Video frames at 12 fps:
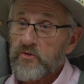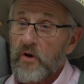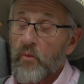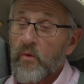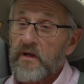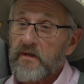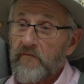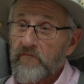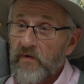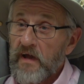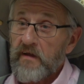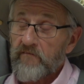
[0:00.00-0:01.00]
So I went to
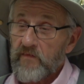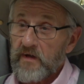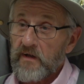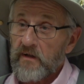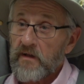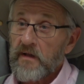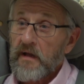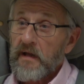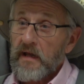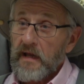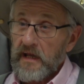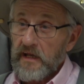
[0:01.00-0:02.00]
Fayetteville
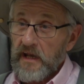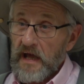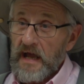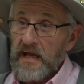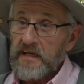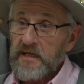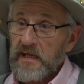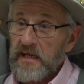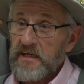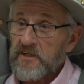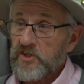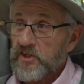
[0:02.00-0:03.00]
in
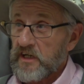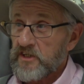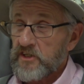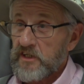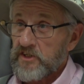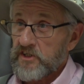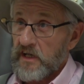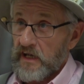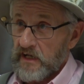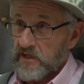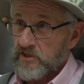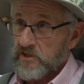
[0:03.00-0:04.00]

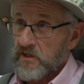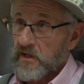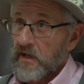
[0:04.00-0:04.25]
1966,